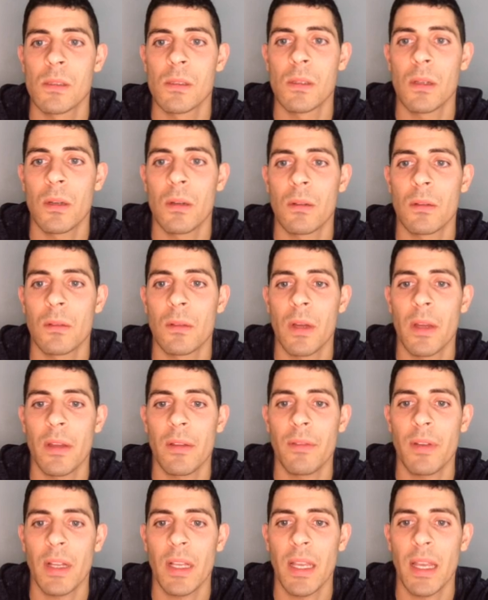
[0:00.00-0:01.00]
All right,
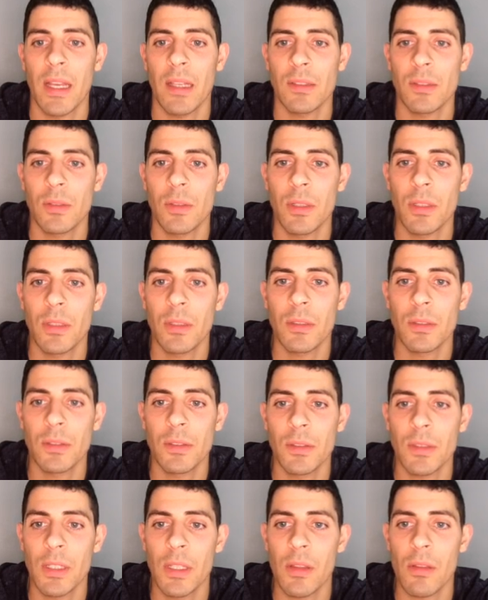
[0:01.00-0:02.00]
if I castle here, is
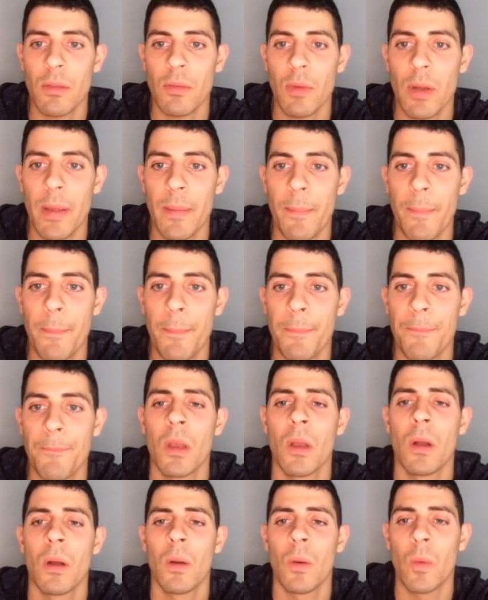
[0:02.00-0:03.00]
there any threat?
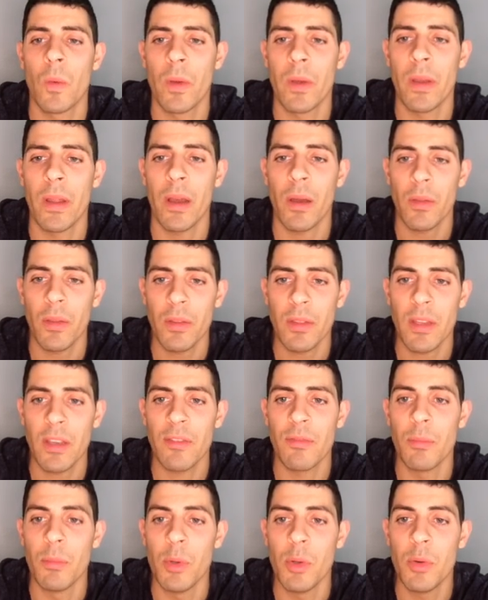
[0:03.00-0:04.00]
Now that
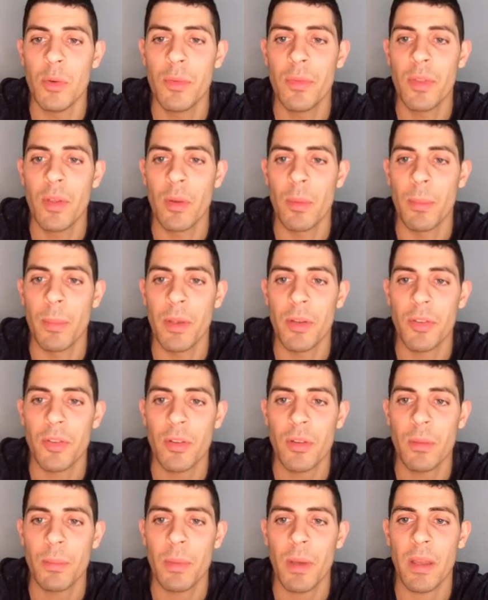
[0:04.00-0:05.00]
they've moved their
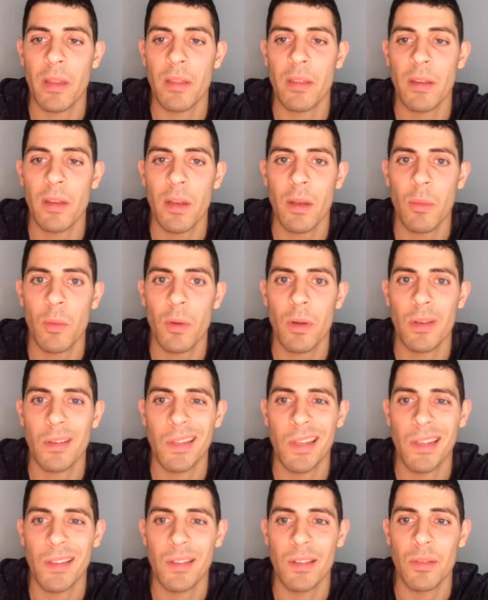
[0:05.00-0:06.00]
bishop, I think I want to
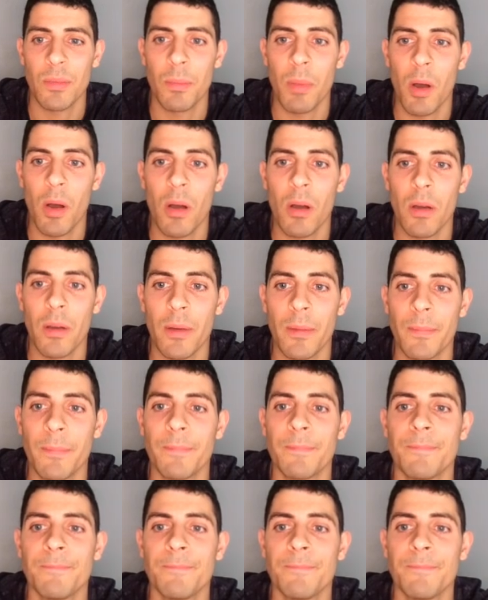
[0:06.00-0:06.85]
take this pawn,